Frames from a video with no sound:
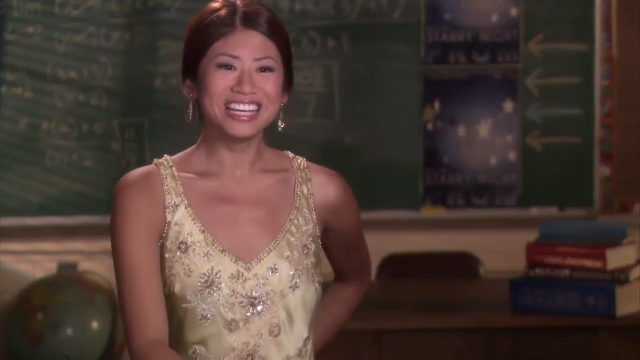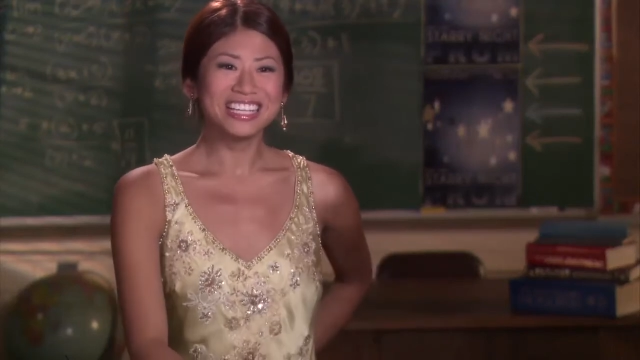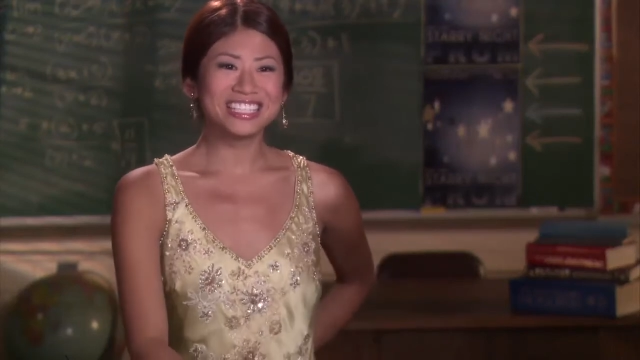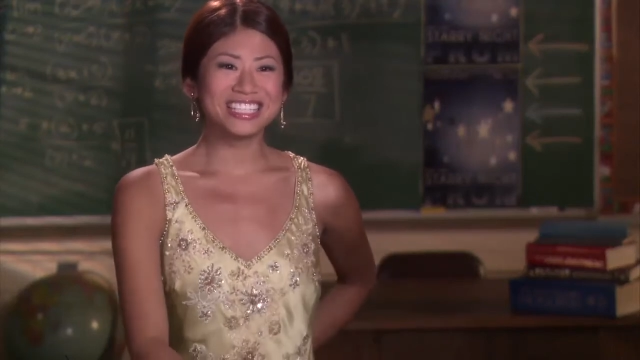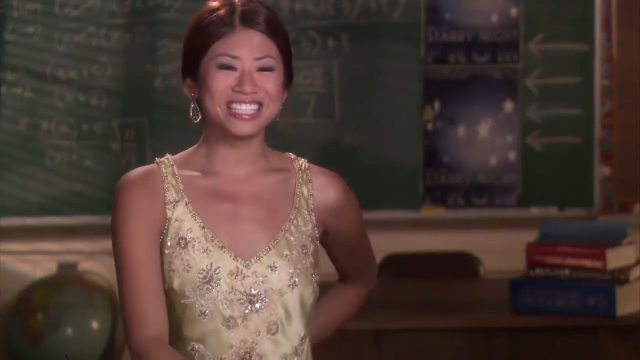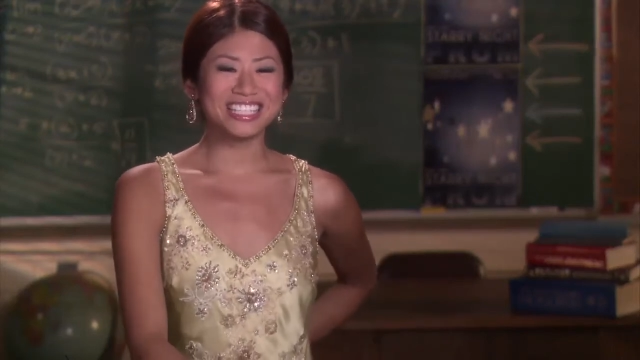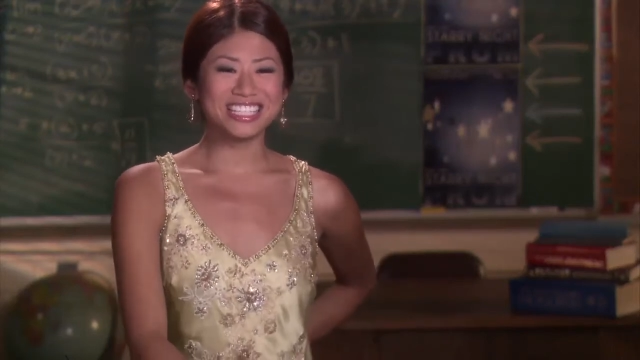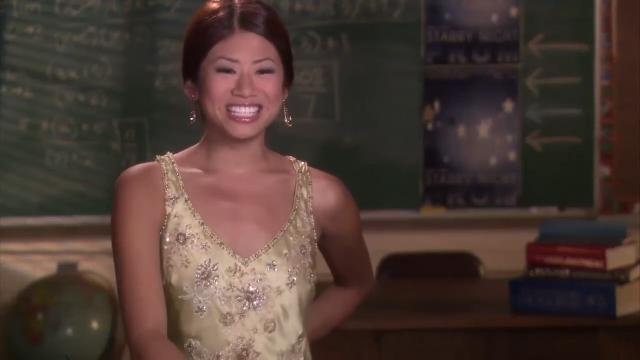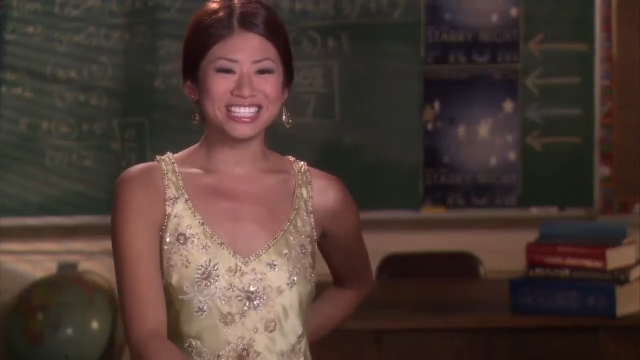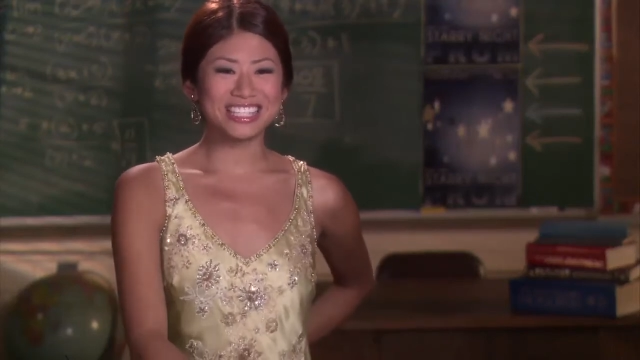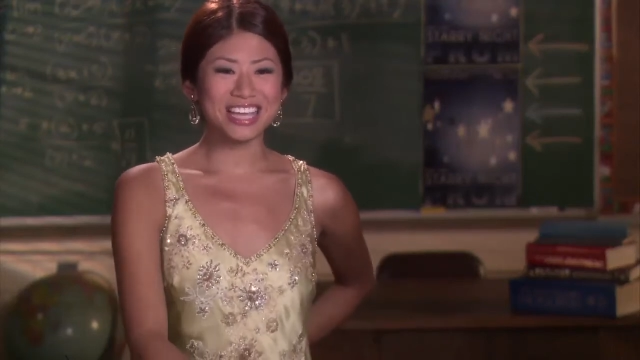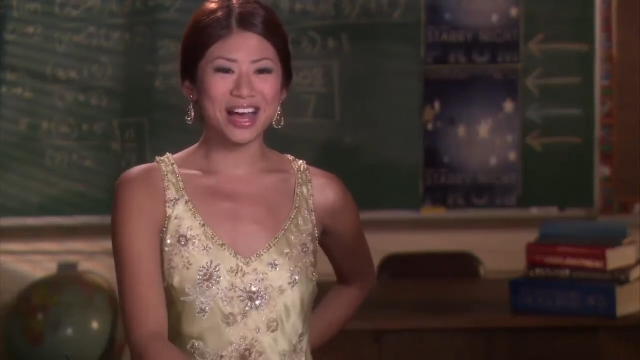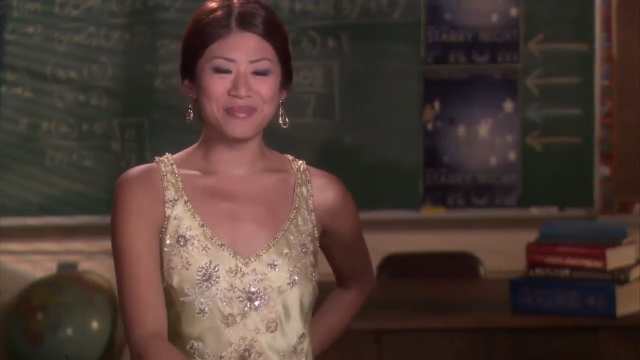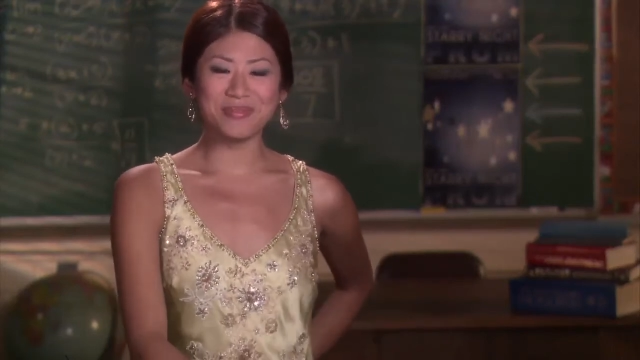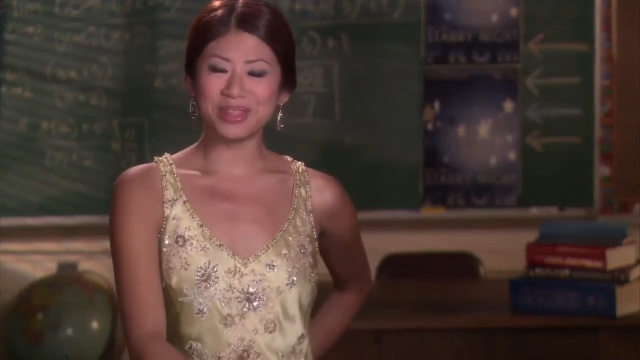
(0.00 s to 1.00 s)
She's
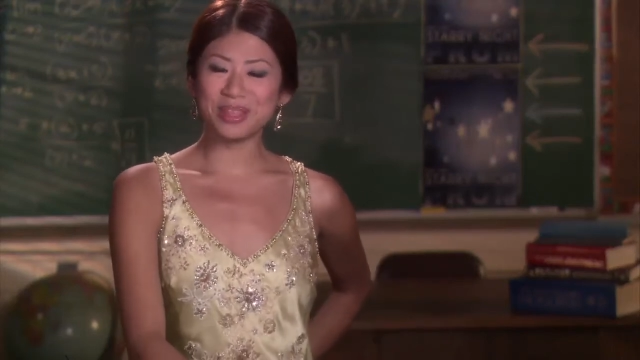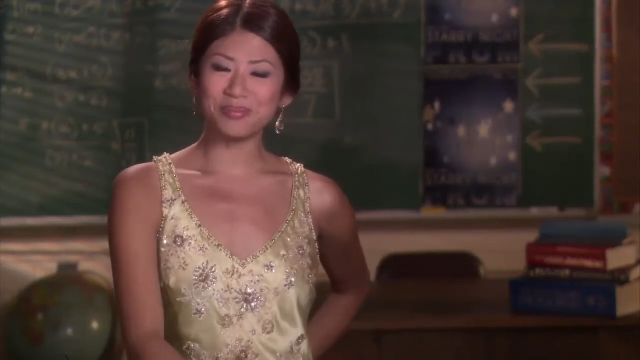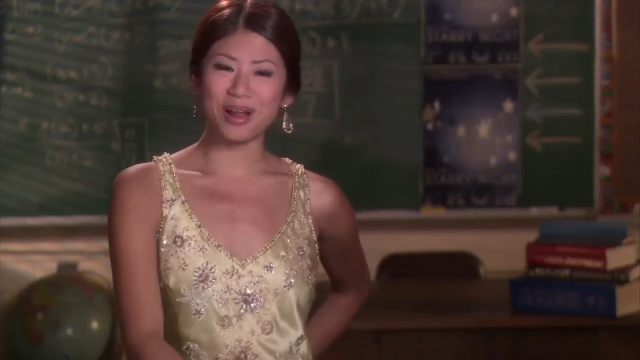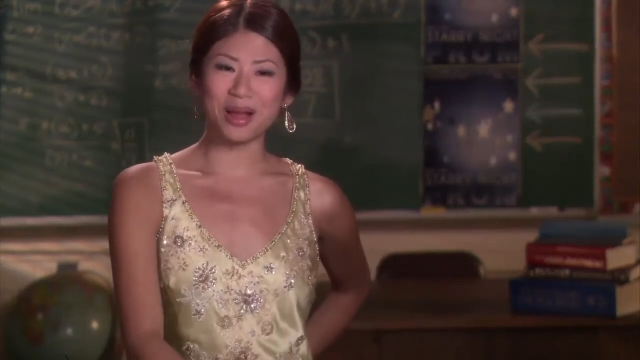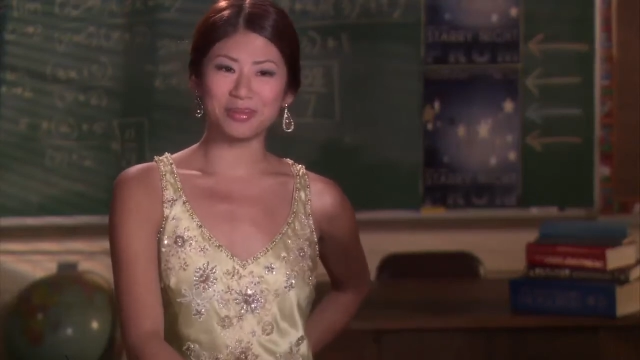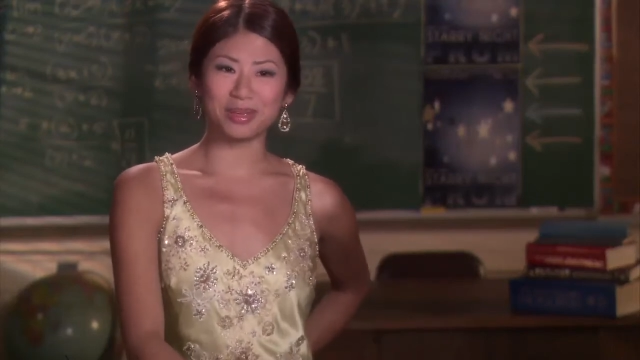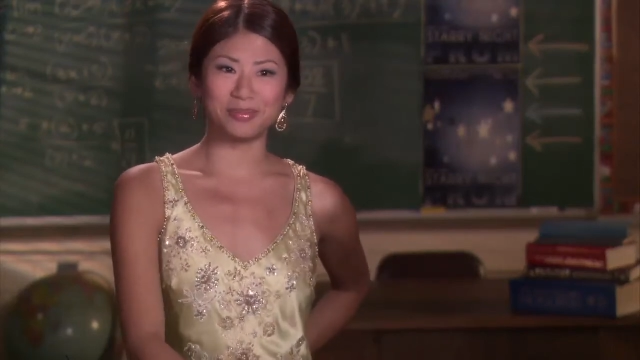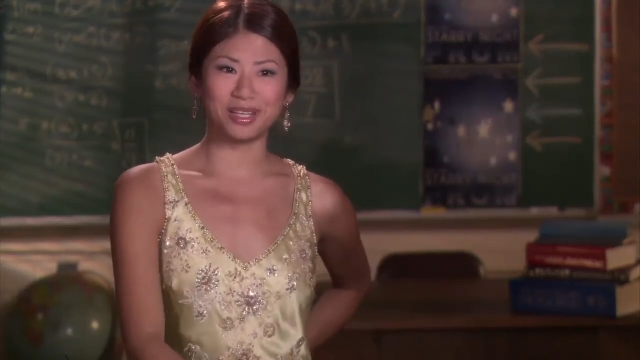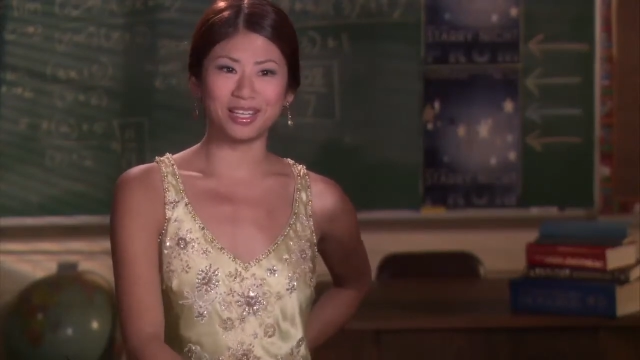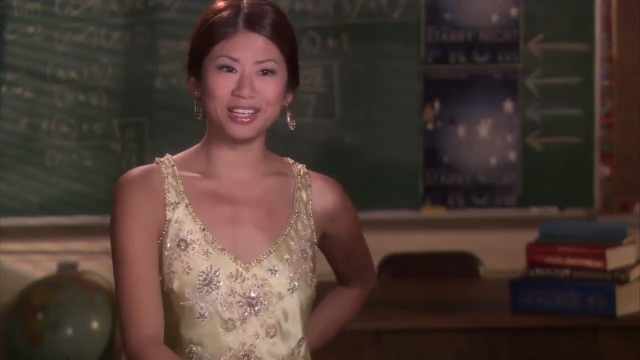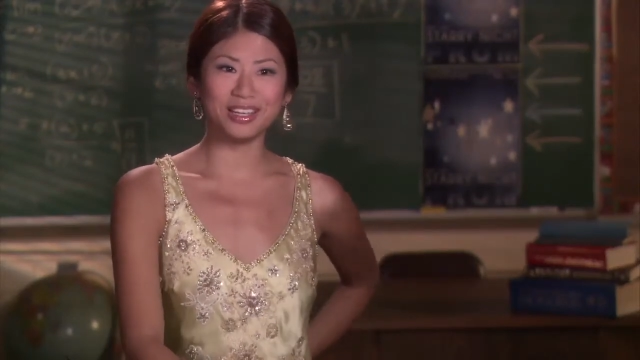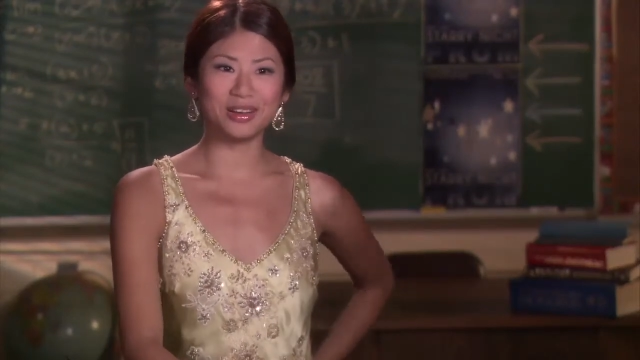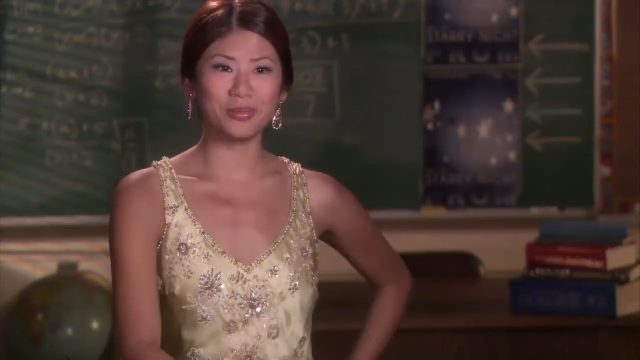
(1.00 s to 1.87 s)
in the prom committee,